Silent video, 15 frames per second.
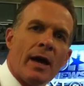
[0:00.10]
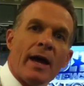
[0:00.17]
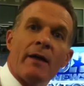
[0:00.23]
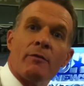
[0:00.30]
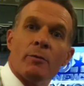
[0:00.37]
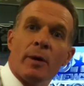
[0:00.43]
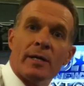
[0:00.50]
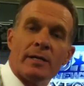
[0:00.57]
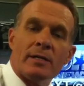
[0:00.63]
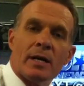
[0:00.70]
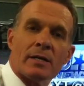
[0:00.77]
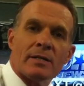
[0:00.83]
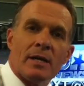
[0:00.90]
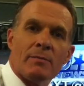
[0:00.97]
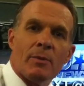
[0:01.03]
Hey everybody,
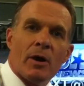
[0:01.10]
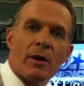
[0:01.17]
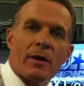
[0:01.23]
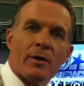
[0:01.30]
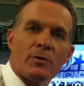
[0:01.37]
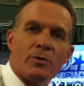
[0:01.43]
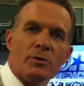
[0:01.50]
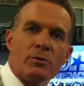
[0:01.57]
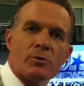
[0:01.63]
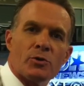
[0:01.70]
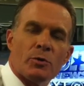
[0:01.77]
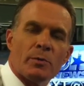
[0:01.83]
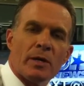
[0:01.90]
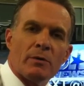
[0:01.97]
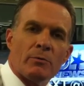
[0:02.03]
Doug Dunbar here in the
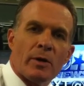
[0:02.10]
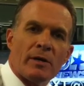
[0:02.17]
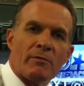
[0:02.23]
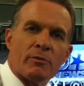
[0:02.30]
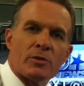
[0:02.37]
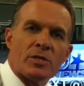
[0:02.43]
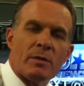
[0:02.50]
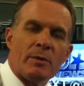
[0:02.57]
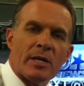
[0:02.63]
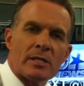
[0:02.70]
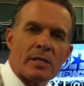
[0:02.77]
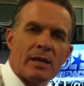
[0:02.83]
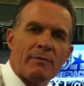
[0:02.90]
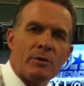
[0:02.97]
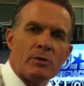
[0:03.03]
newsroom getting ready for CBS
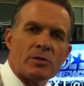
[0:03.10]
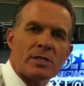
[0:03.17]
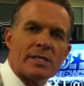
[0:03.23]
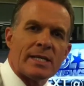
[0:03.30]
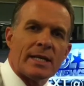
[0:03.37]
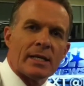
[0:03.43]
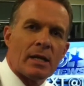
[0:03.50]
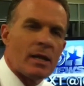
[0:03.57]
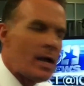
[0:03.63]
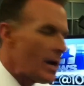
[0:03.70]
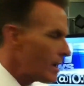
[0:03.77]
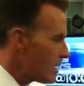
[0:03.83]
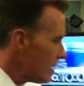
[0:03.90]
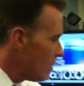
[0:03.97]
11 News at 10 o'clock.